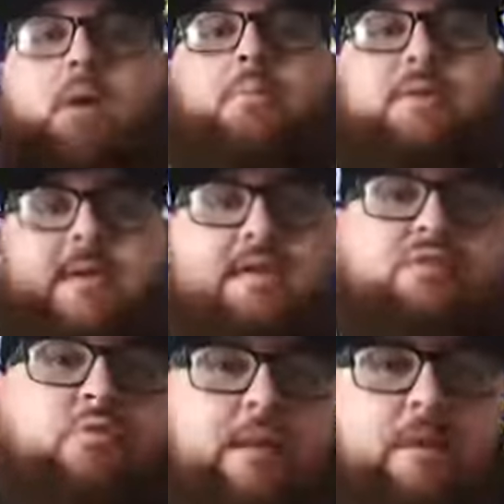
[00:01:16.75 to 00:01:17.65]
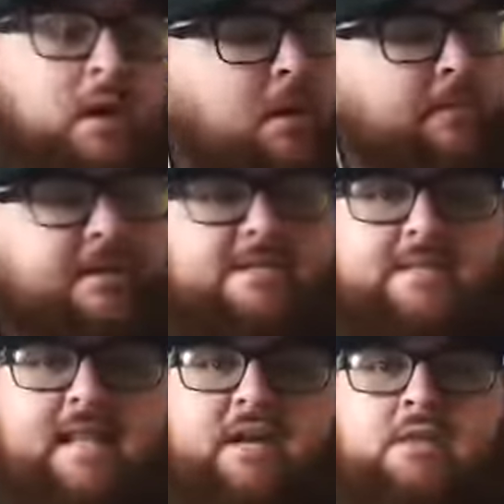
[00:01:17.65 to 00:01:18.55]
protect the rim because the
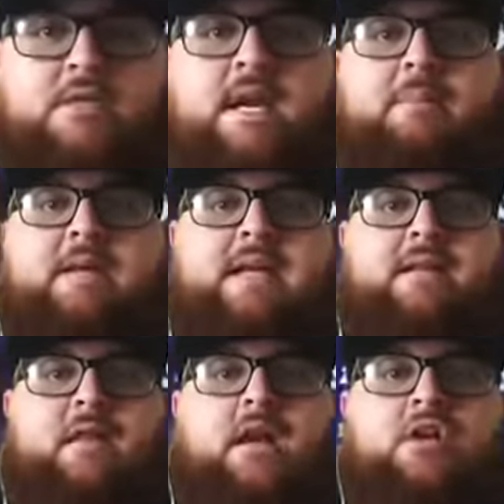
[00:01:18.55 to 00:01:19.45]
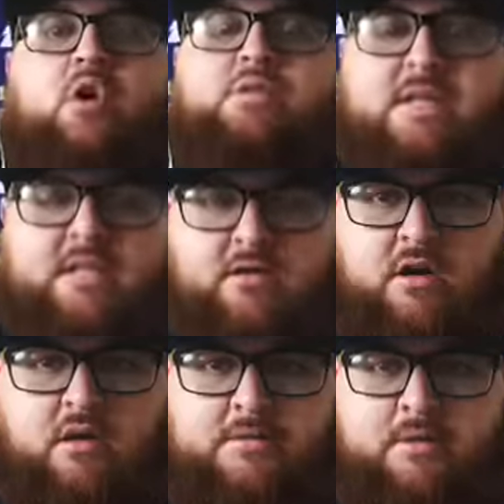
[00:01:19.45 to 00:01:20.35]
Lakers kept getting a lot of goaltending
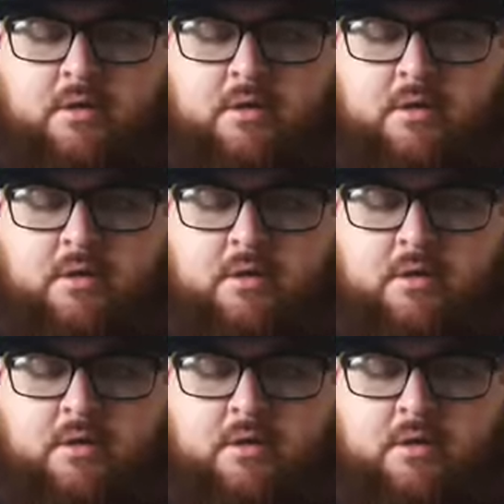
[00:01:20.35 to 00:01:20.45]
calls